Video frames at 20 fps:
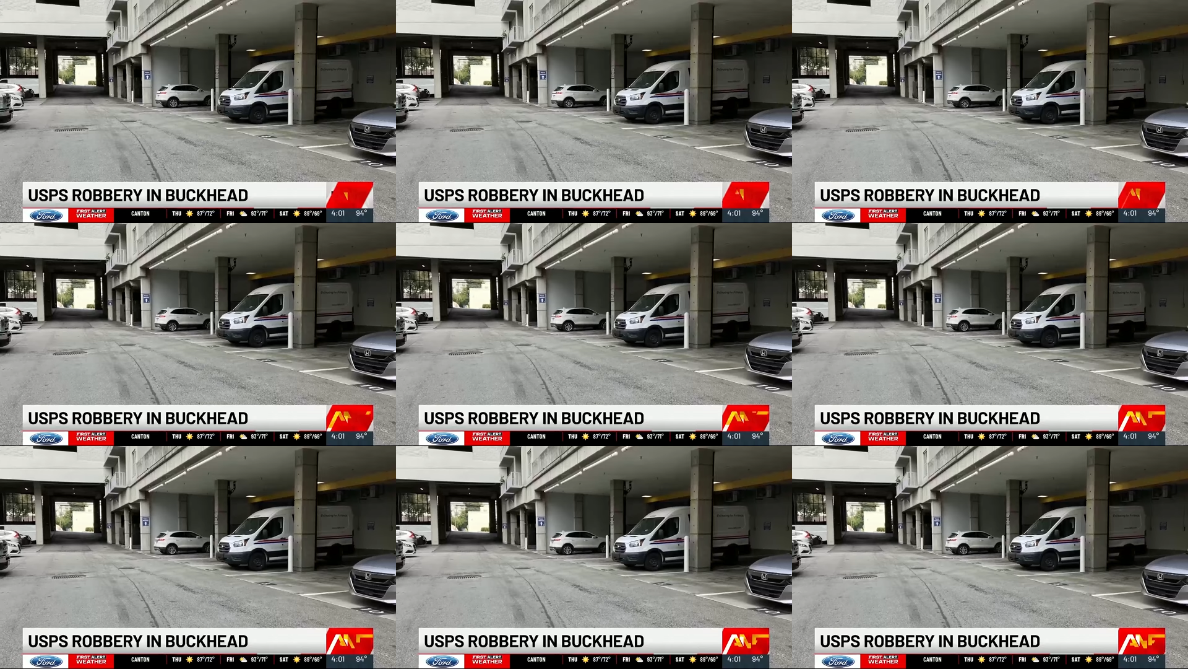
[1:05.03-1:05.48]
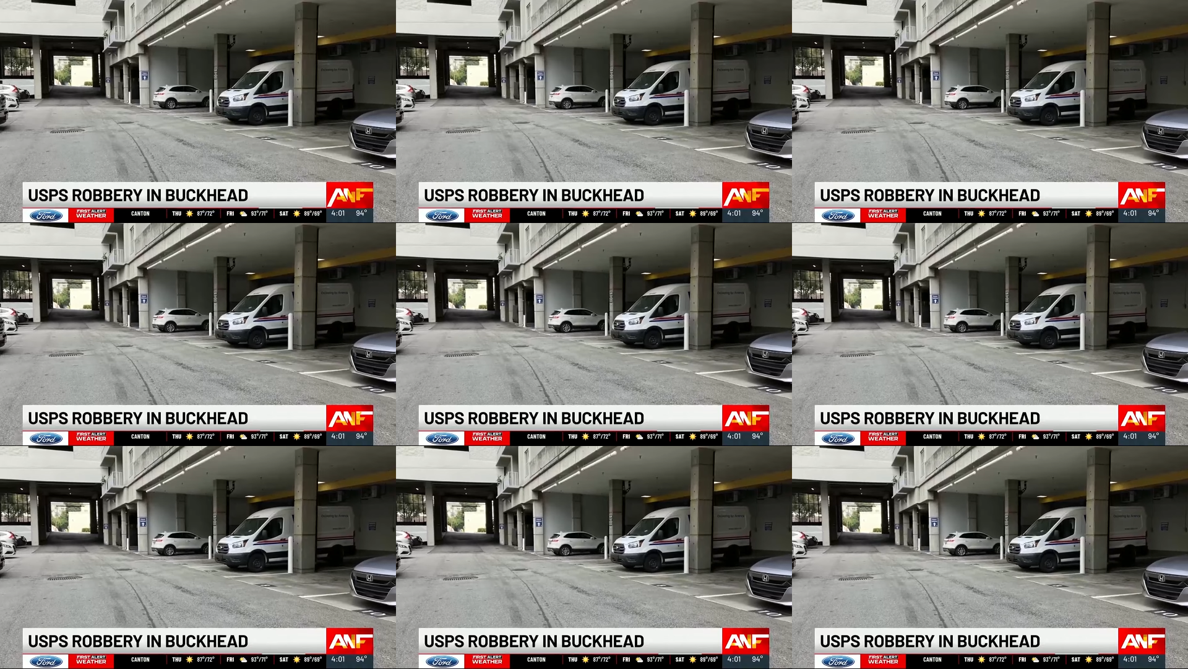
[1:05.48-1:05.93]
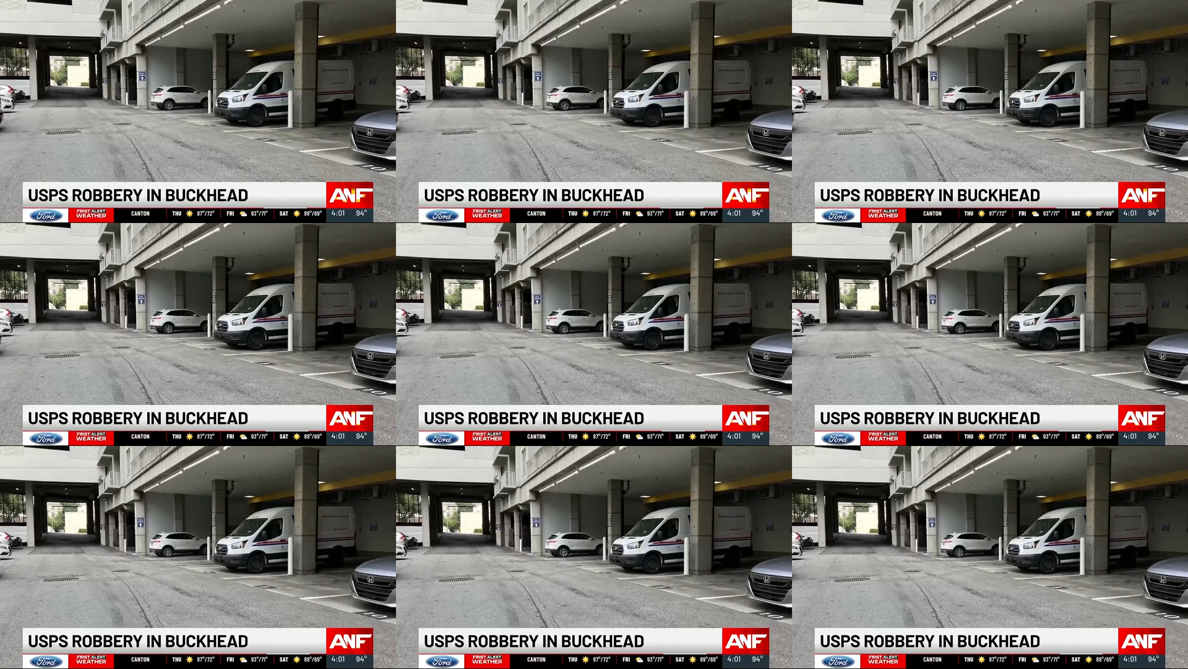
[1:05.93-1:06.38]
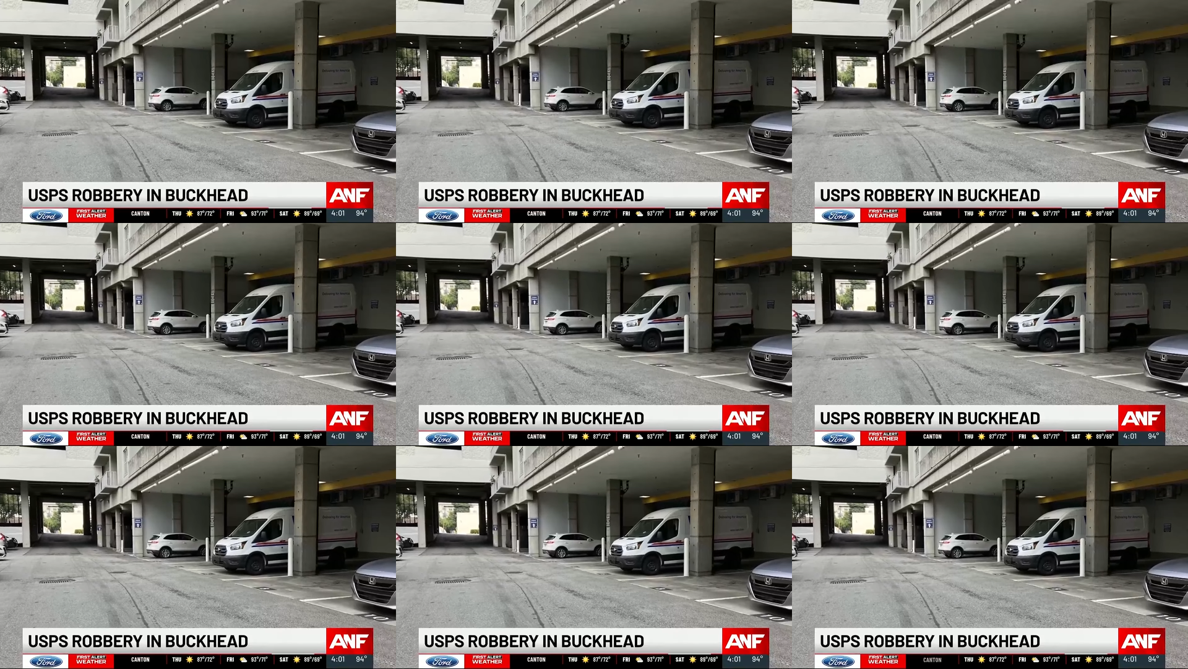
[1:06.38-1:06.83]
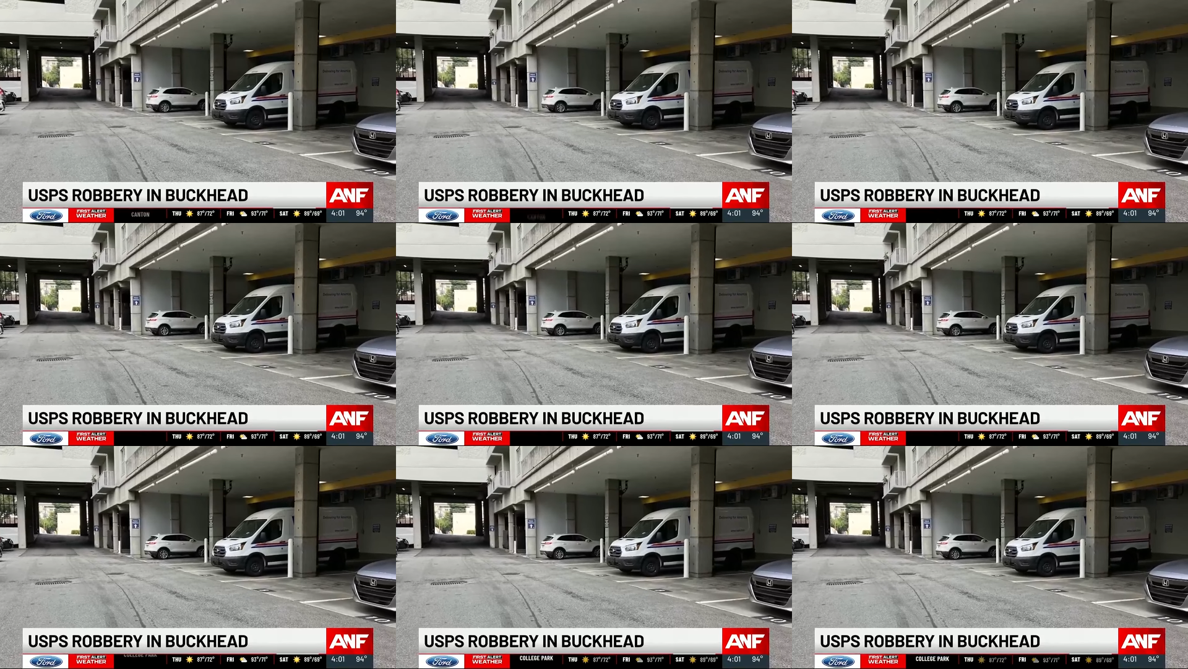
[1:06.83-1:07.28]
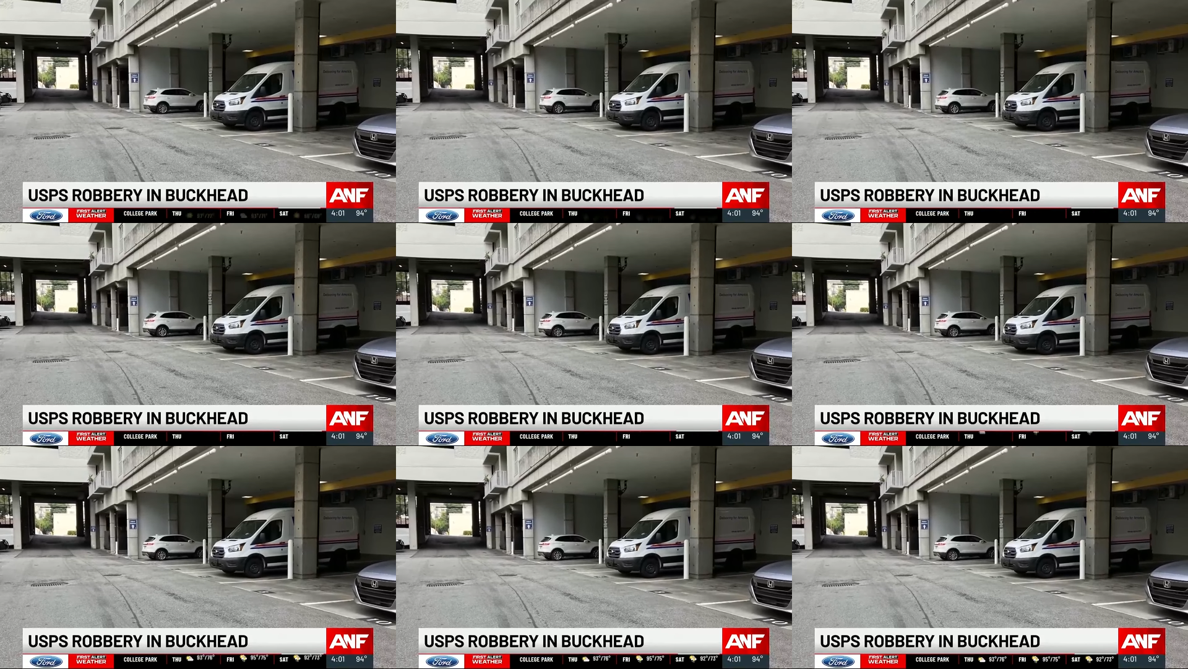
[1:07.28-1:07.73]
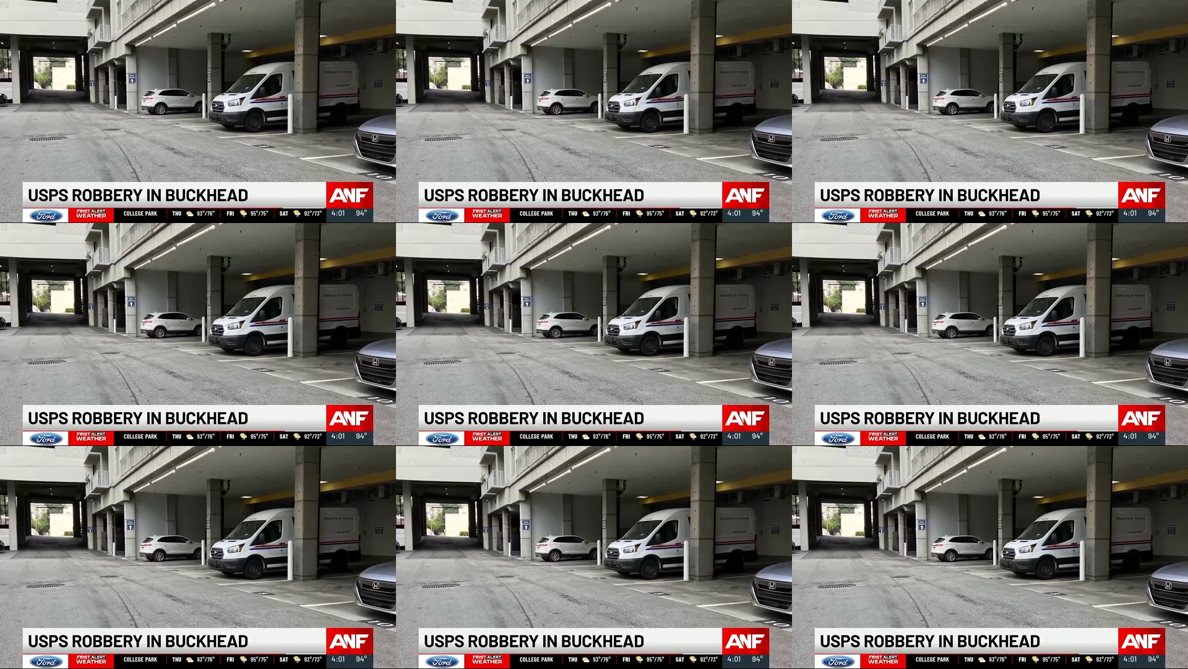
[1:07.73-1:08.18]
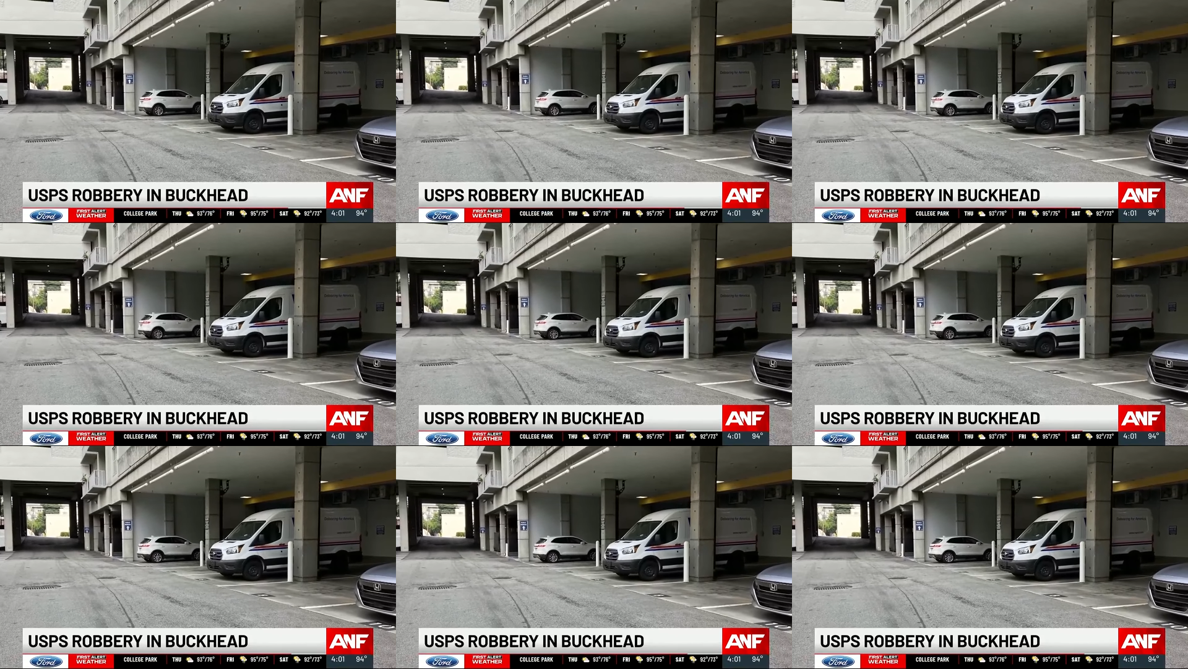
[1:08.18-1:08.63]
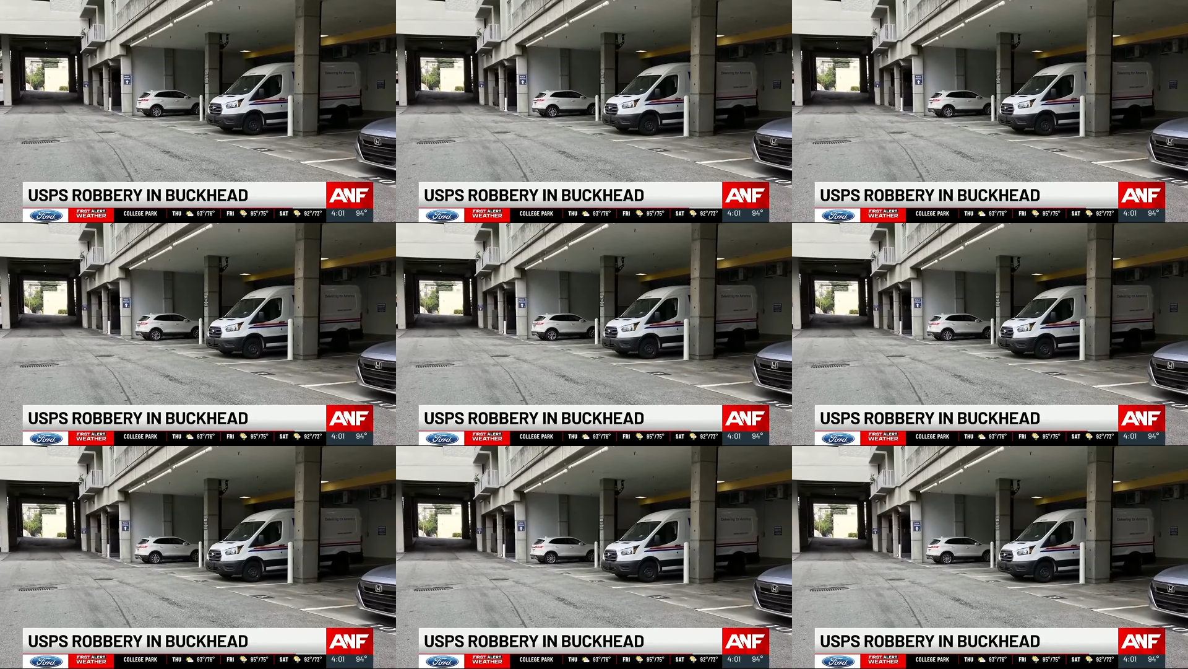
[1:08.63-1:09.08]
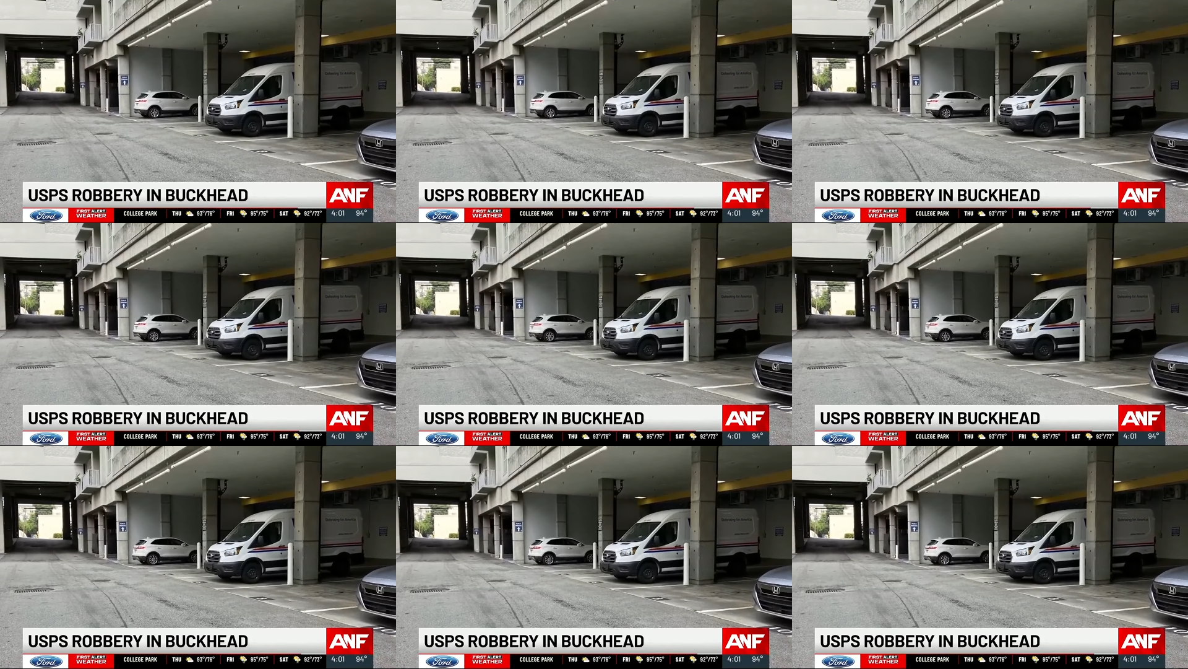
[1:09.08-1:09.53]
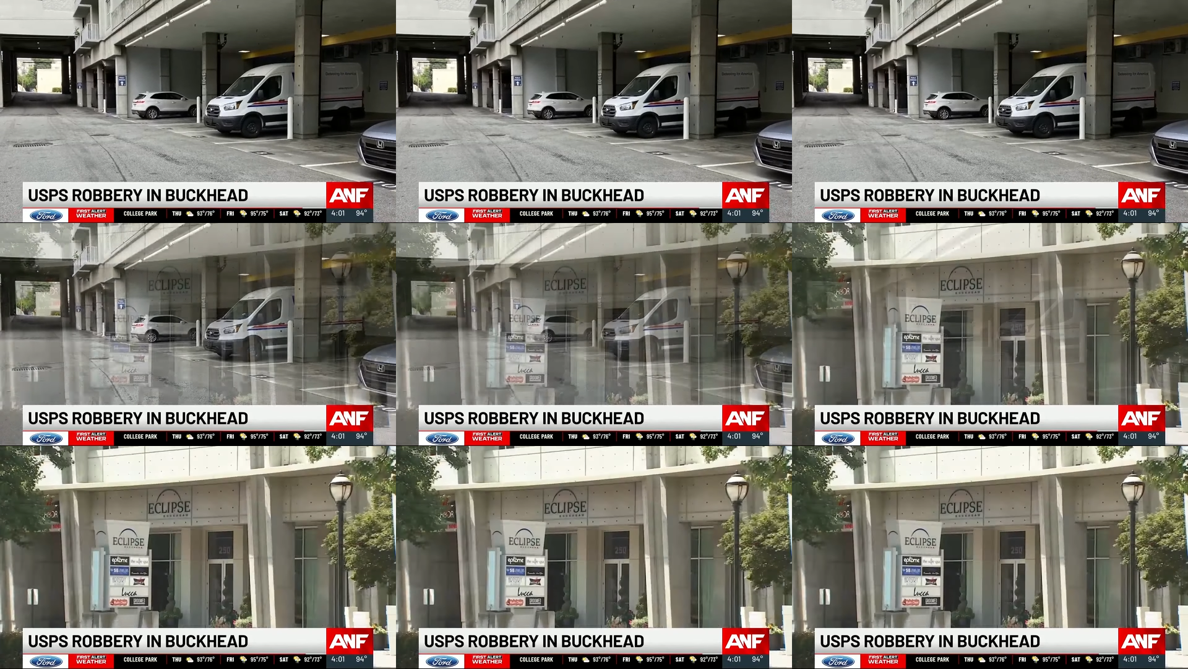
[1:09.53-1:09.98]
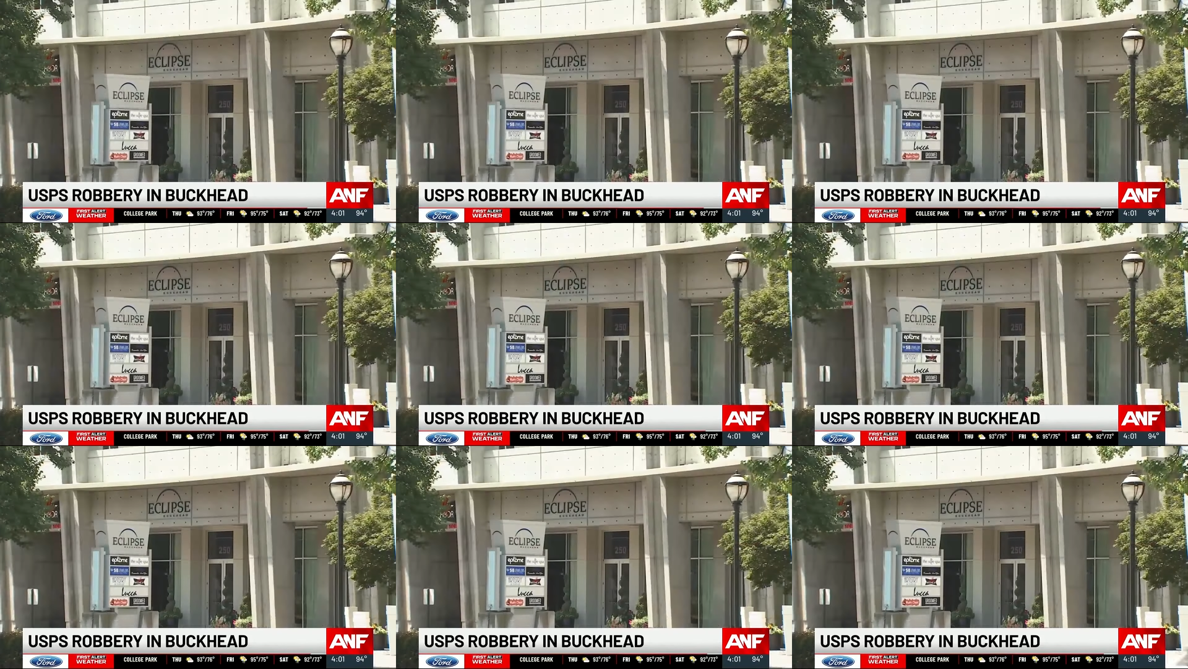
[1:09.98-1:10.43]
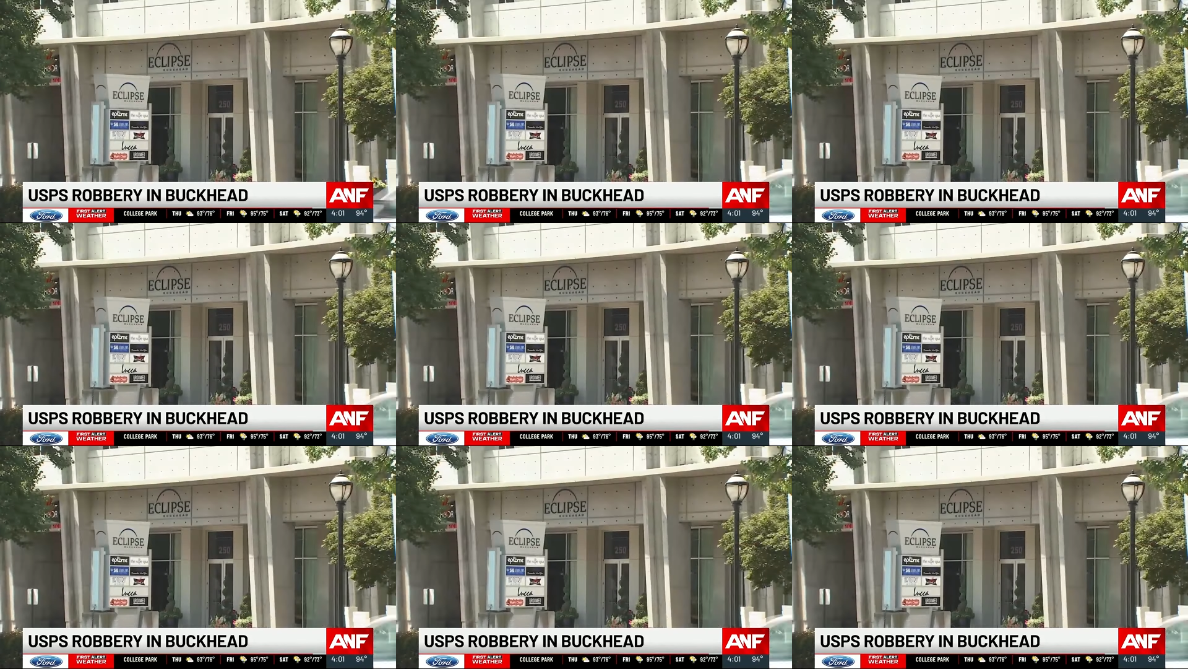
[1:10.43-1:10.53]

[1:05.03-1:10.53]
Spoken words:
No face is visible, so there are no lips to read.